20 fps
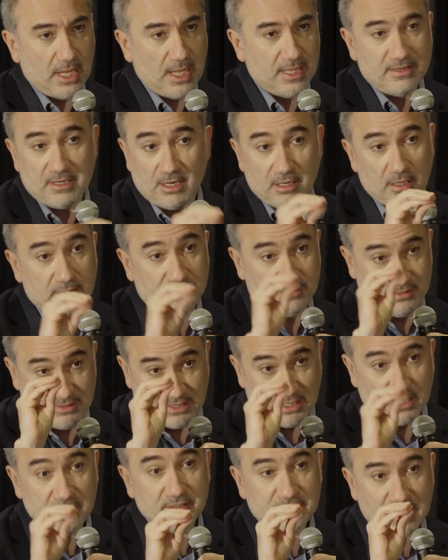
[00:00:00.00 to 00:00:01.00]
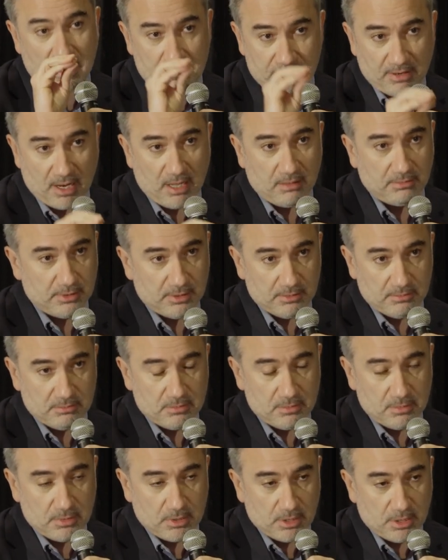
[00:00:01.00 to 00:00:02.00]
and there is that problem,
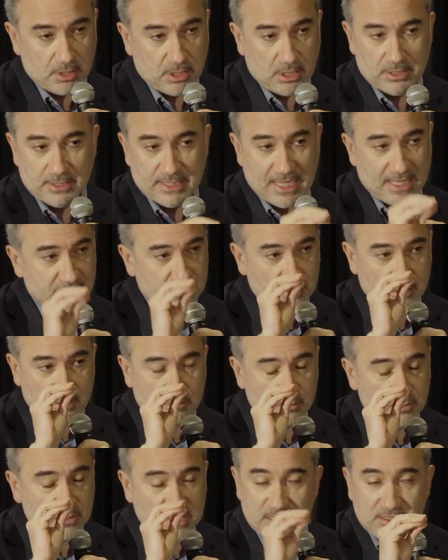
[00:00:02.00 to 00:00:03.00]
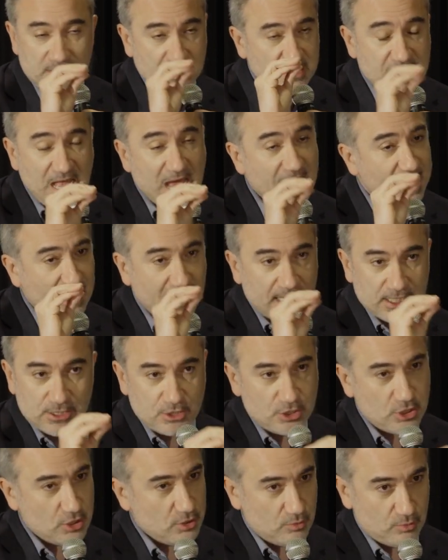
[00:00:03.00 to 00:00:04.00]
that this is not
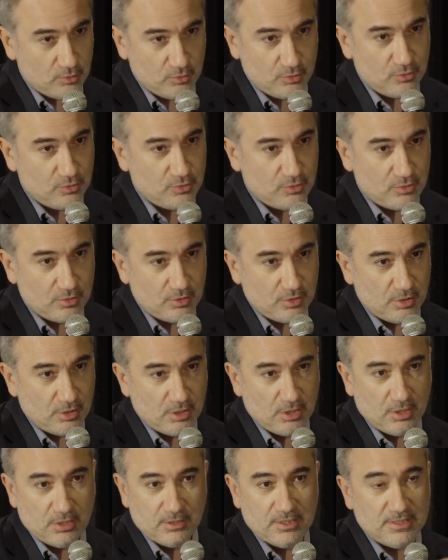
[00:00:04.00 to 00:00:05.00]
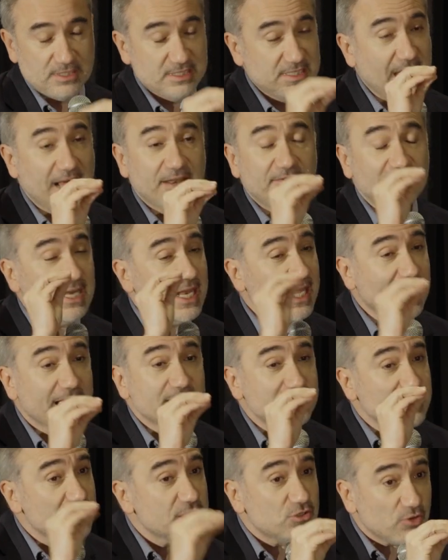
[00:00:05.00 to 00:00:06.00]
against Jews. This is not even
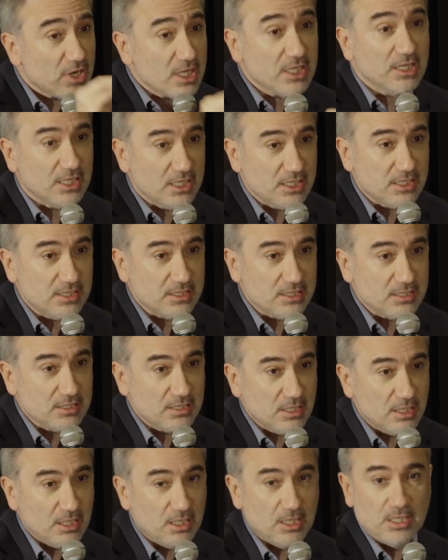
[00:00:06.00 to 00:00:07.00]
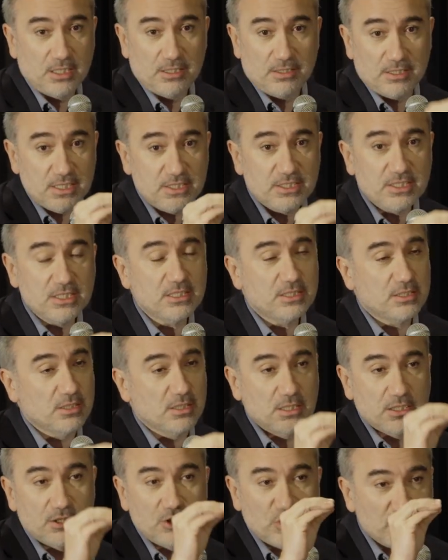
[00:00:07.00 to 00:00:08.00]
against Israelis. This is
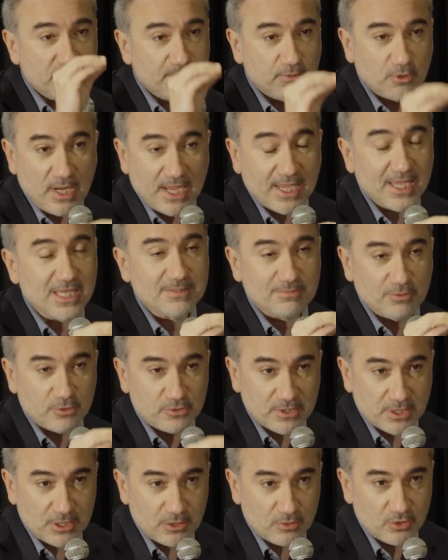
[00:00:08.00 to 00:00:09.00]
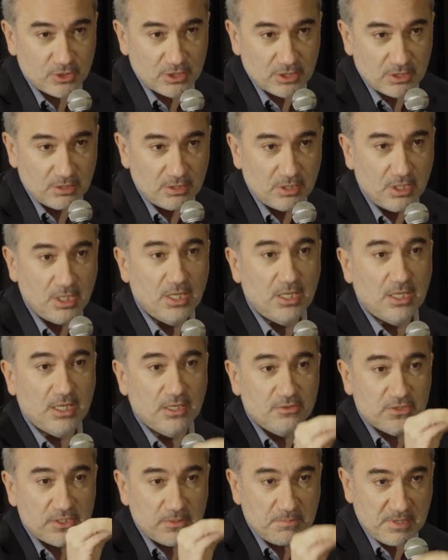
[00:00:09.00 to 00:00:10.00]
just against persecution.
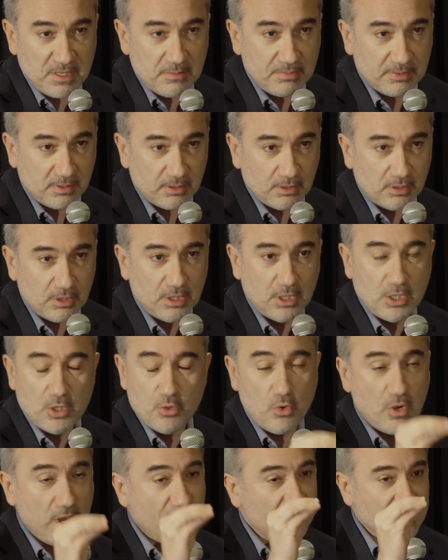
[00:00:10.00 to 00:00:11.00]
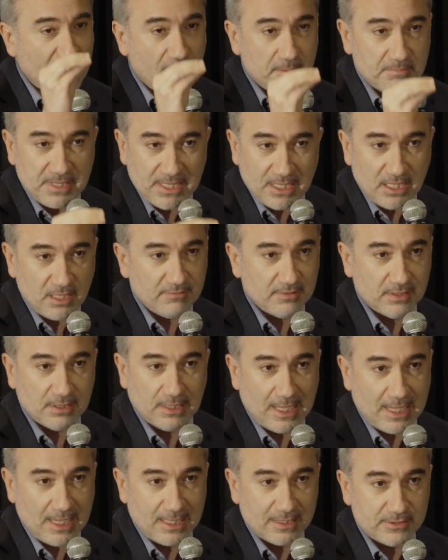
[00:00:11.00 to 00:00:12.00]
Here's a people who have not been
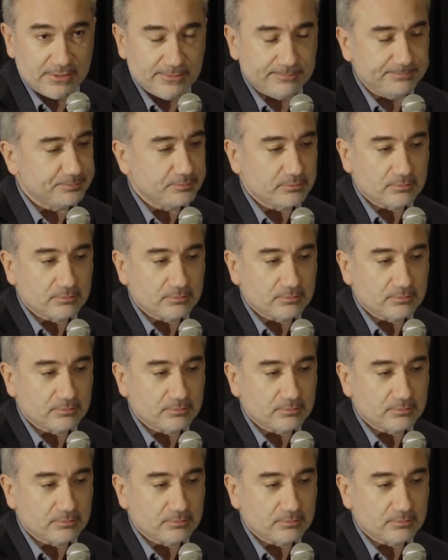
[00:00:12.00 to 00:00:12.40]
given land,